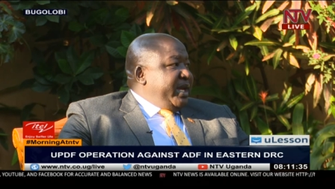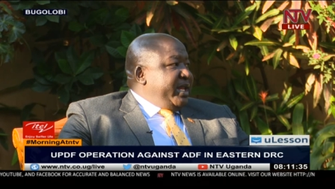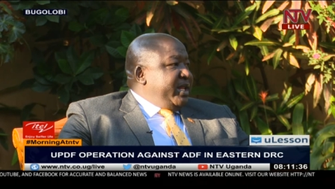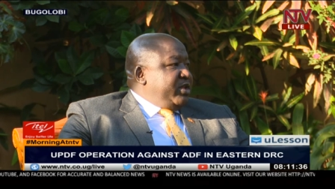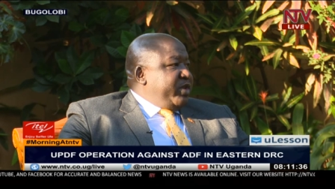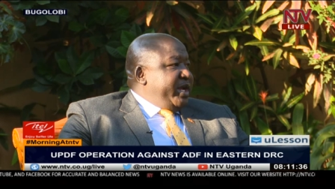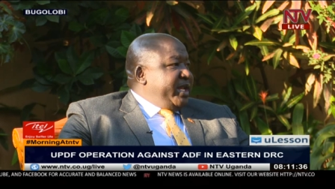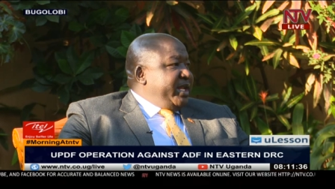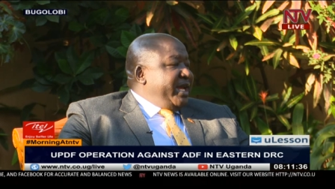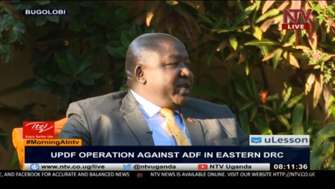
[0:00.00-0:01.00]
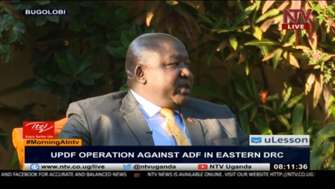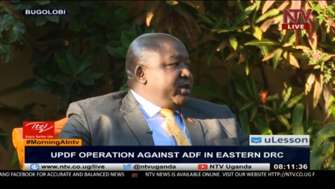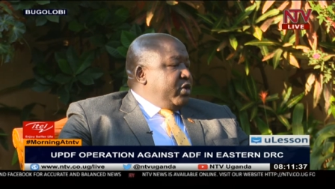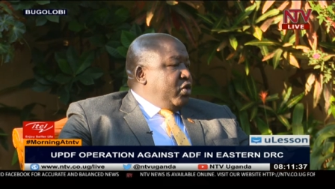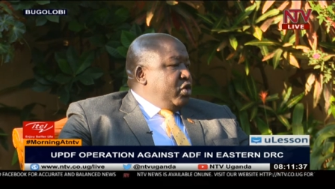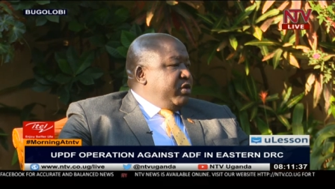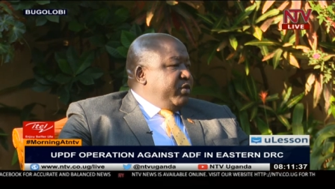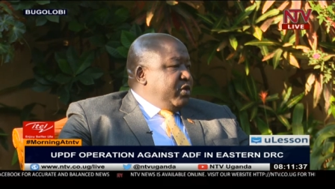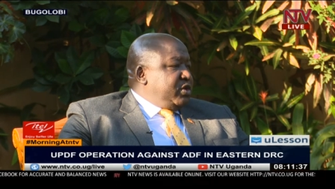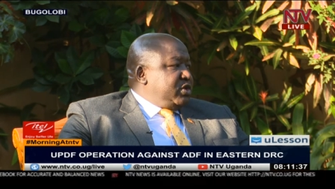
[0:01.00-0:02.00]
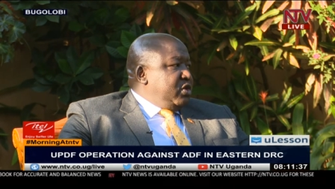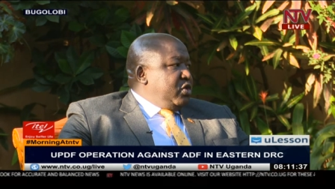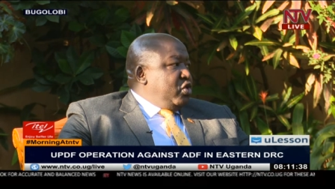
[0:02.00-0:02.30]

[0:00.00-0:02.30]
and try and get a hold of those